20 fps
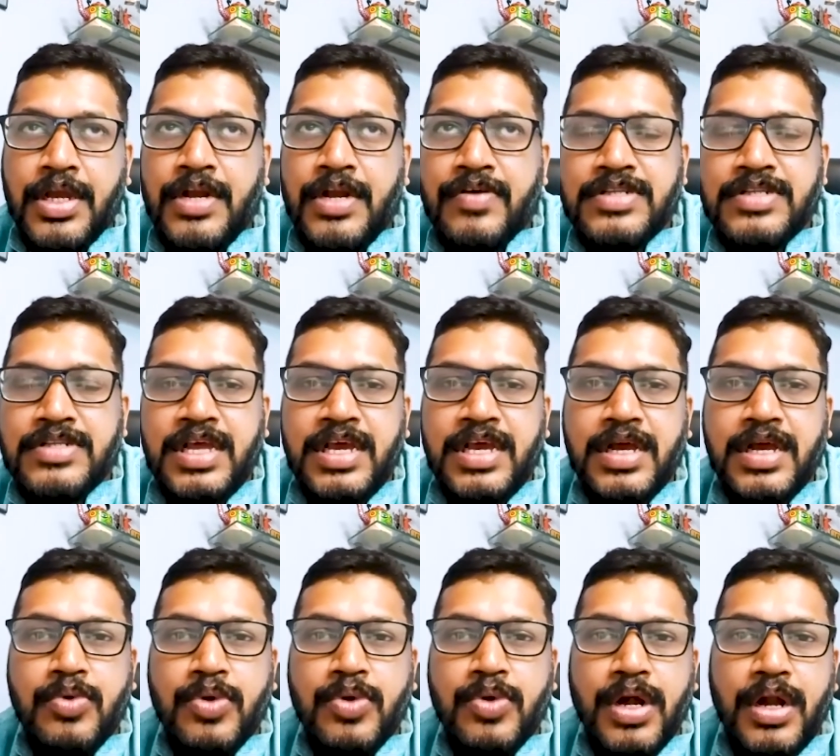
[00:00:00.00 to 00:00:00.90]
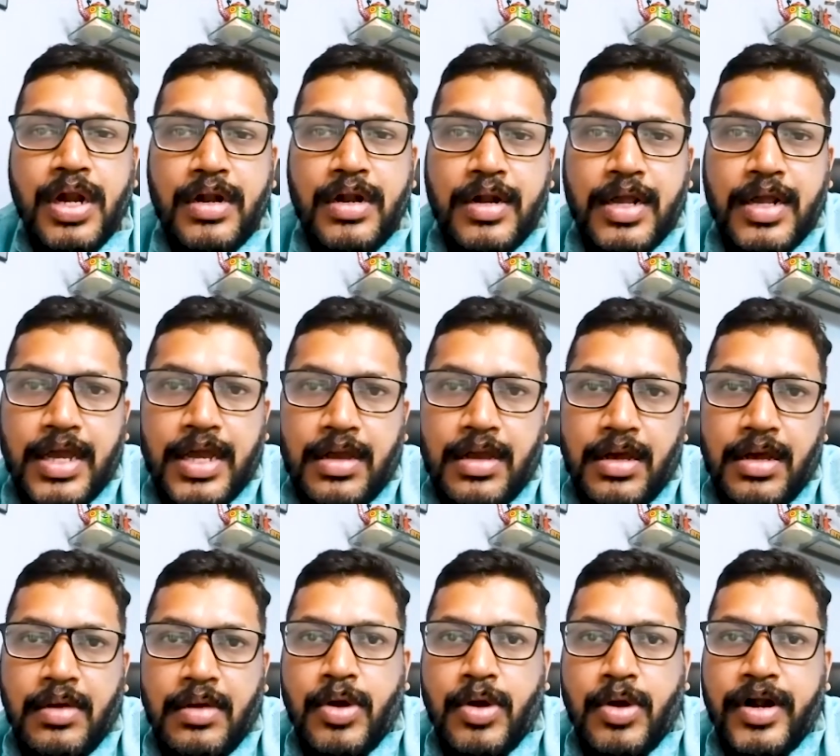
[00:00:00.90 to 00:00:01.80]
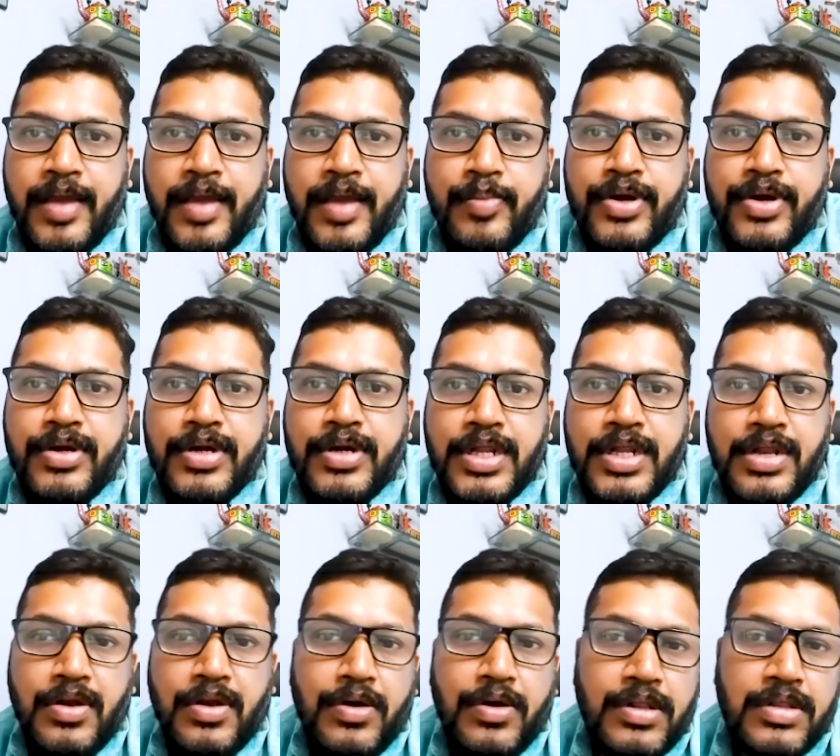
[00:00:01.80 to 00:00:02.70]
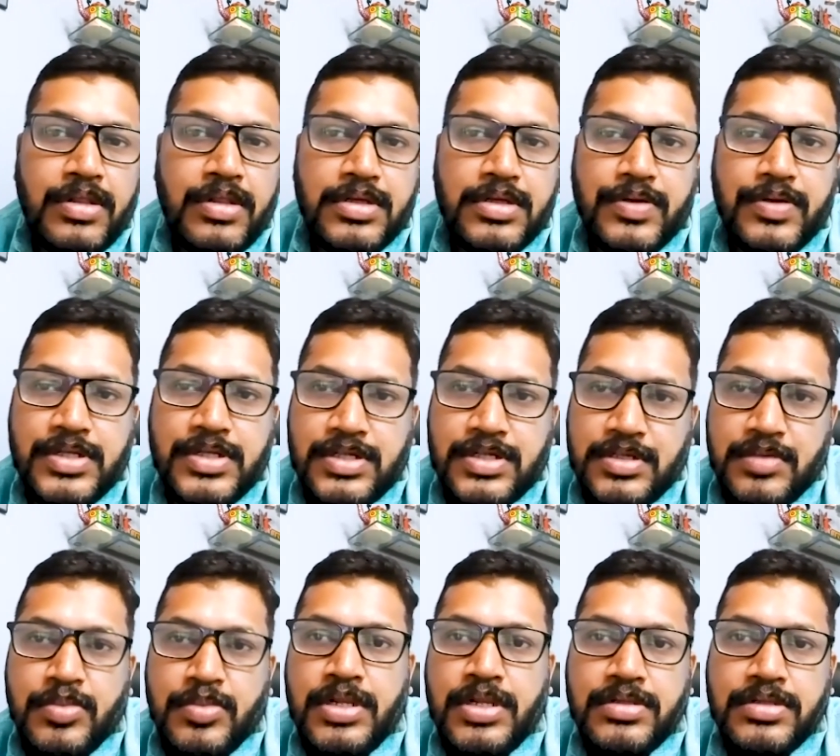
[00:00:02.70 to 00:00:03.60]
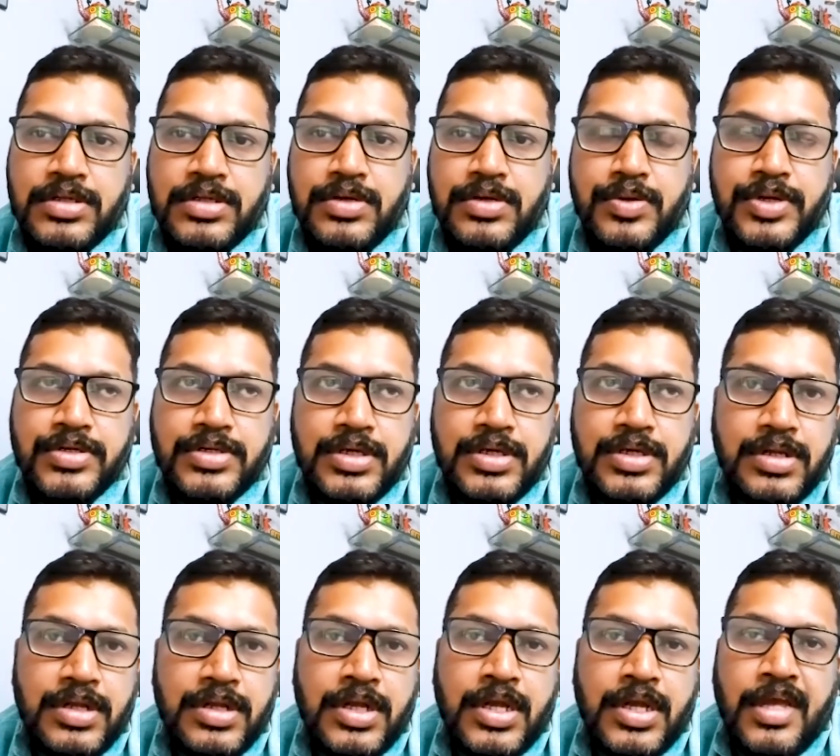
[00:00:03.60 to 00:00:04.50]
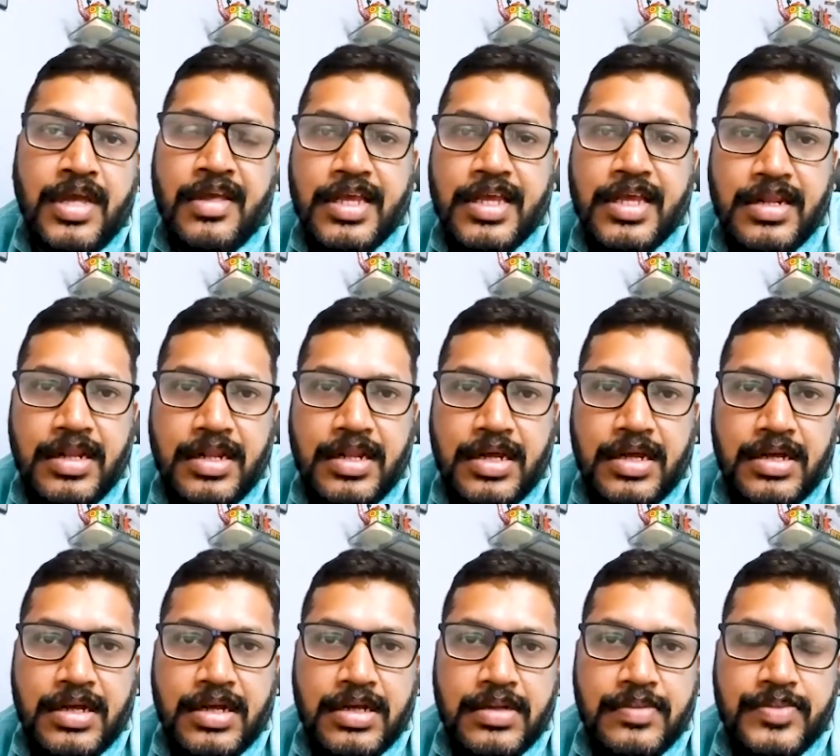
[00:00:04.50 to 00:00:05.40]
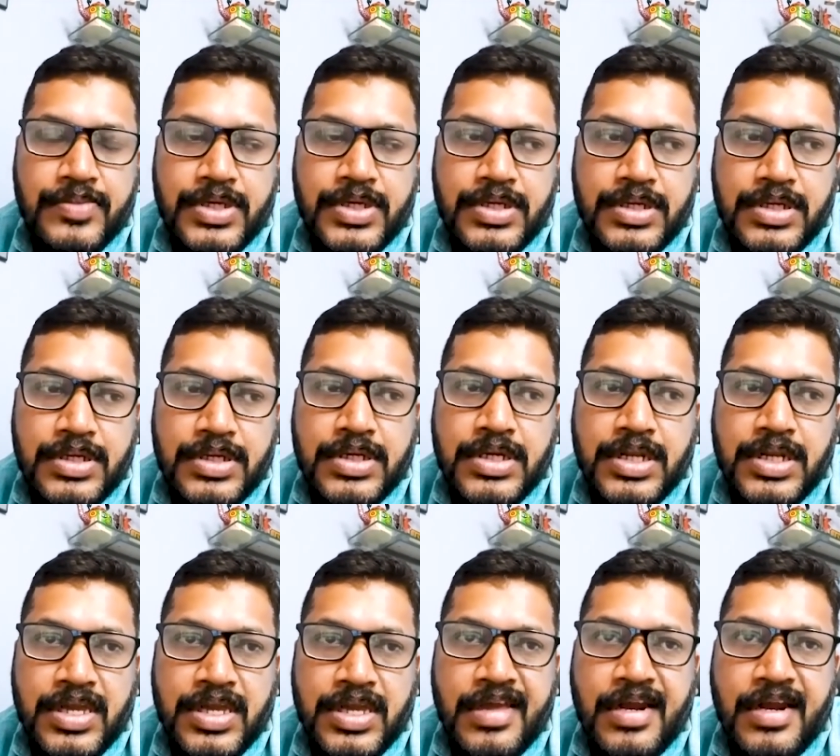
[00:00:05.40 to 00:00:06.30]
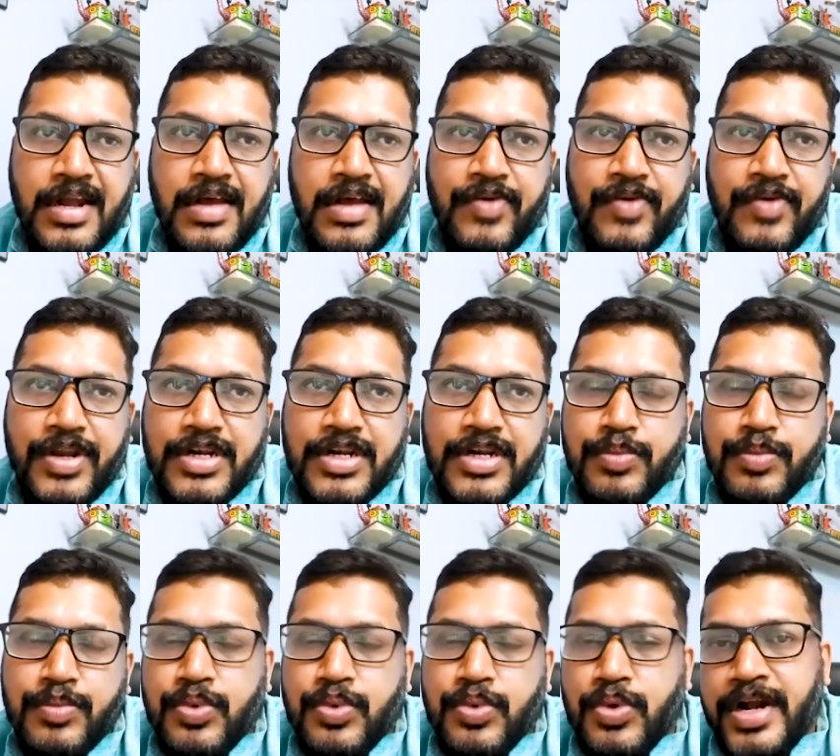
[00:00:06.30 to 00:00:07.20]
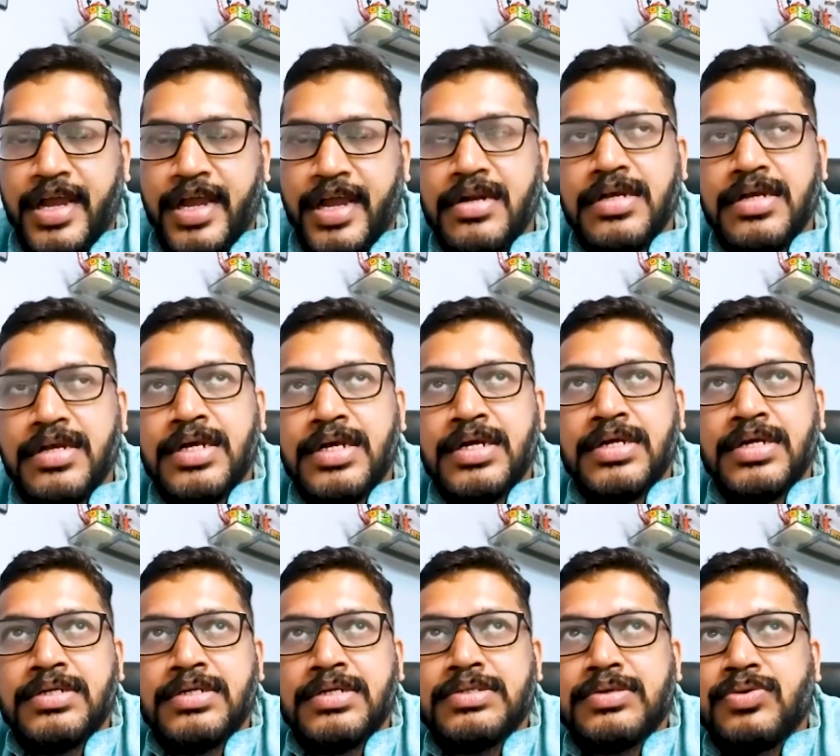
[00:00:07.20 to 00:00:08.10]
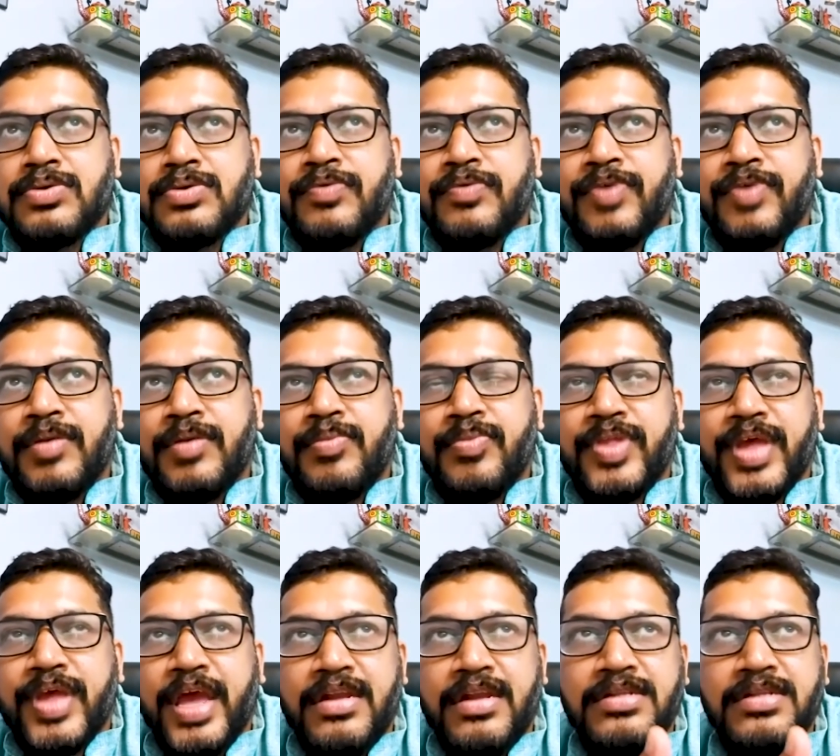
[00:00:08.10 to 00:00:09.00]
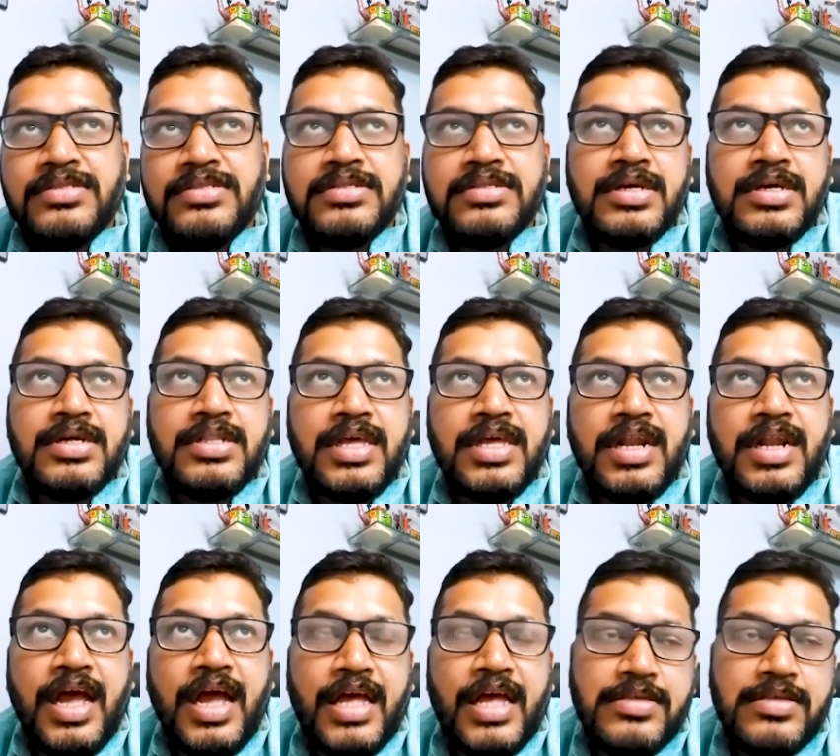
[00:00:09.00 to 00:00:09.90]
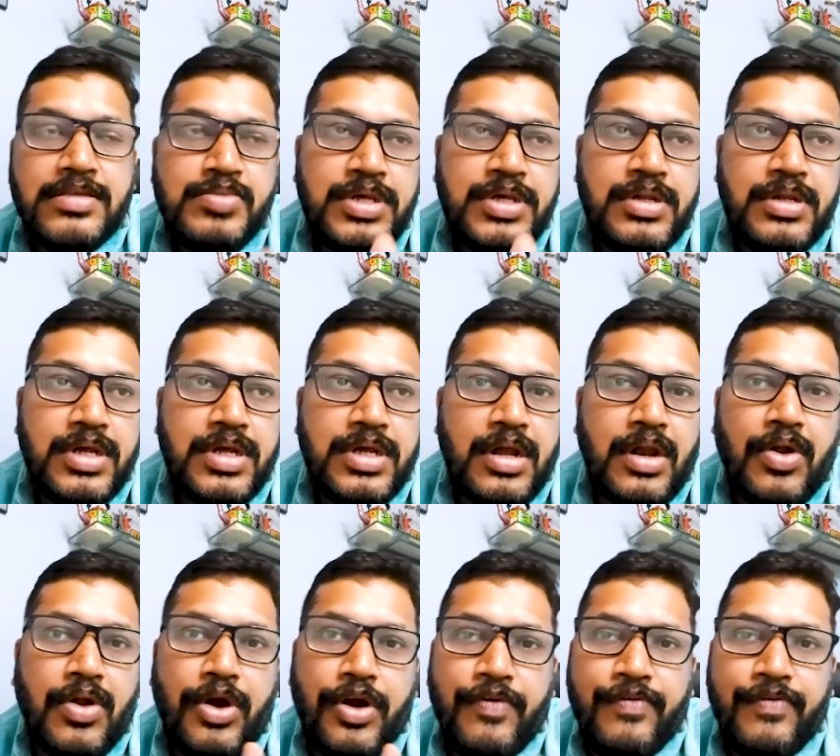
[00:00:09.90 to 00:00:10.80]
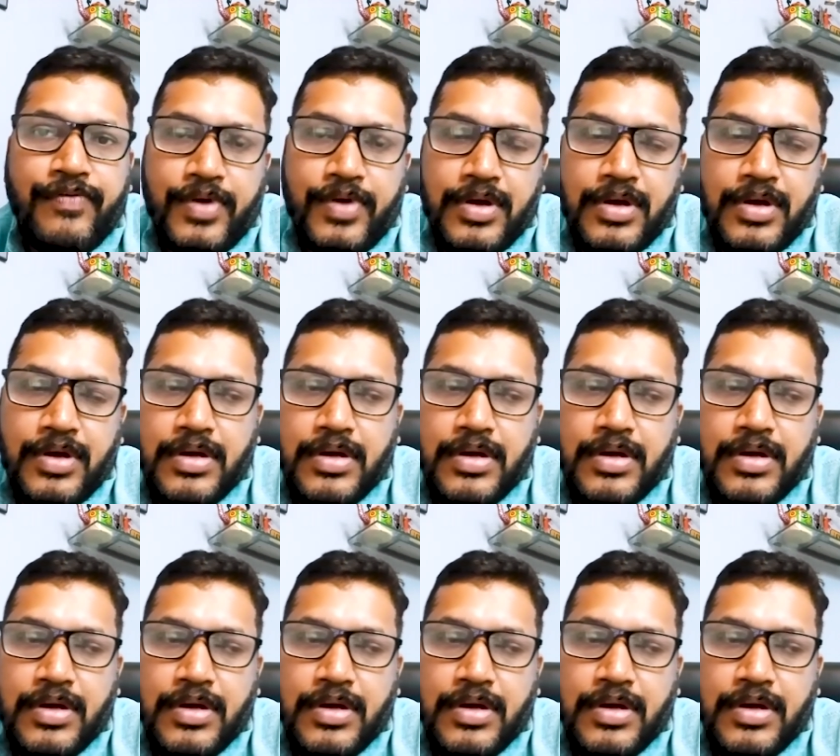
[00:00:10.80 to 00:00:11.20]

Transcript: it was like a Mughal attack. Uh, what happened in north? It was a similar situation in uh, uh, in Kerala when Tipu attacked. So right. from hence, there has been a lot of